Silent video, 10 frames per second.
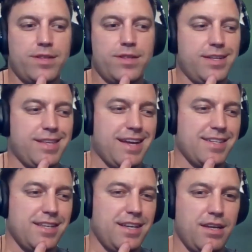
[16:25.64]
I think that
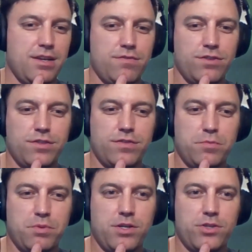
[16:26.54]
is it for the
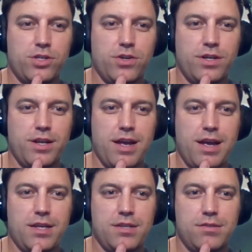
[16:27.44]
football show
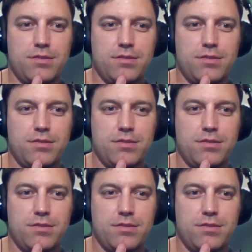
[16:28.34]
today.